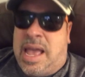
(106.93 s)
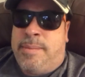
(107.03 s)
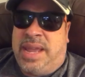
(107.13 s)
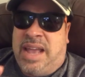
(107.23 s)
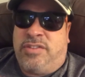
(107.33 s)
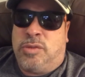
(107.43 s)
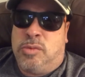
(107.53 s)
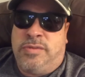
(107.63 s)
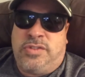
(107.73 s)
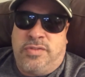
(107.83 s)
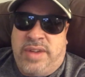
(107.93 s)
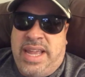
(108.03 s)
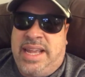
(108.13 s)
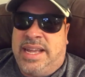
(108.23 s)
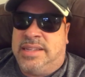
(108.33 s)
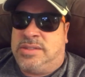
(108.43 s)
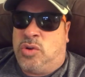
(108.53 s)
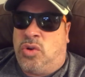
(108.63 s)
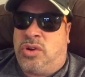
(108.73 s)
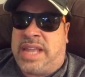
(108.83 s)
I may have to move to Vegas
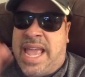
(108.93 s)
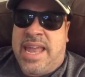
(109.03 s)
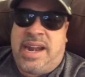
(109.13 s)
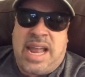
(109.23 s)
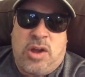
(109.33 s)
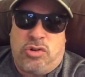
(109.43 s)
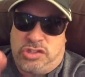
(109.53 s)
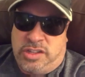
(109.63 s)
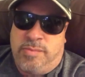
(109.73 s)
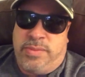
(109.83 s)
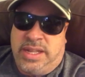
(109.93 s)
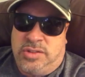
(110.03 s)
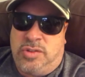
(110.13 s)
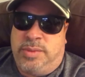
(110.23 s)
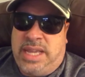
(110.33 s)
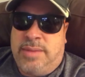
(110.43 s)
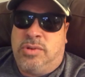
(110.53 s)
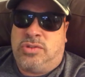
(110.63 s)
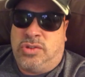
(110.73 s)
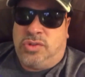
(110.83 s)
or Canada or something to be
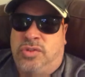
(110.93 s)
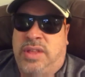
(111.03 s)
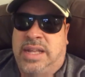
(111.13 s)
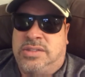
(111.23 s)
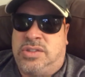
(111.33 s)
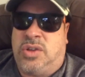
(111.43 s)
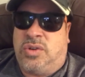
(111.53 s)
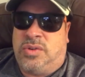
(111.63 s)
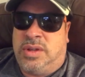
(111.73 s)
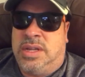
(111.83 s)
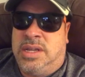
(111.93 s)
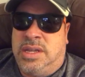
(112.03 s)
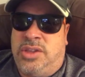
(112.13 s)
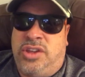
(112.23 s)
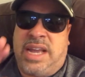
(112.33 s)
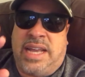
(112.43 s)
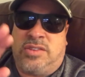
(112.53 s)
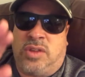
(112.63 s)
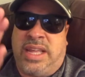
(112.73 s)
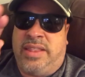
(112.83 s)
able to do that. So, you
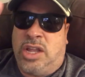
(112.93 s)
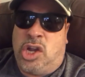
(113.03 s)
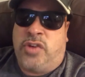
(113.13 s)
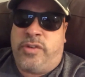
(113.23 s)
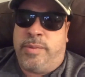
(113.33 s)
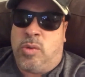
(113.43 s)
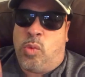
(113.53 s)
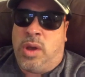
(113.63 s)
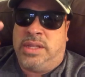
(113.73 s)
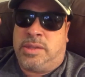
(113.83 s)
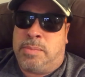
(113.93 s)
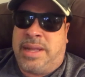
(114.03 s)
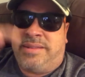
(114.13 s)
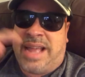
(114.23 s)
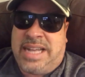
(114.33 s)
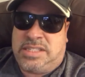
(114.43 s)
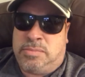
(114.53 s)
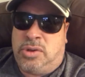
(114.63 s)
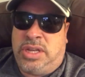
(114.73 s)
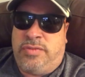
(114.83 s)
guys in the government want my tax
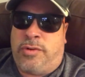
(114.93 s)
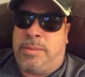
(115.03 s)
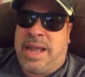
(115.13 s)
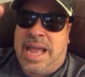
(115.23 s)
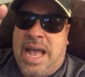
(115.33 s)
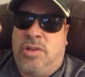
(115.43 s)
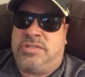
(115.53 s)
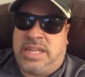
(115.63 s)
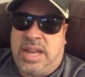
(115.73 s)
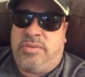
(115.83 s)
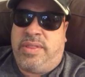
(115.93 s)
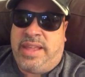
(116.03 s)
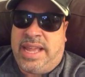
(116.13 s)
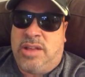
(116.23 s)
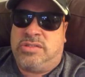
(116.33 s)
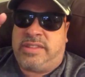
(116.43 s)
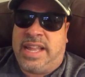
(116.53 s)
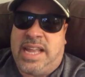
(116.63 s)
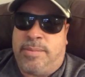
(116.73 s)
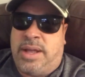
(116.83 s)
money for my house and everything else,
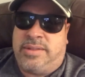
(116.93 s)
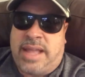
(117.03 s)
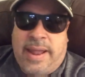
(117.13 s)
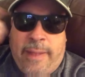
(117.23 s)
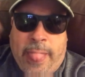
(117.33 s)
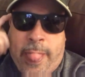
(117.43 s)
think about that.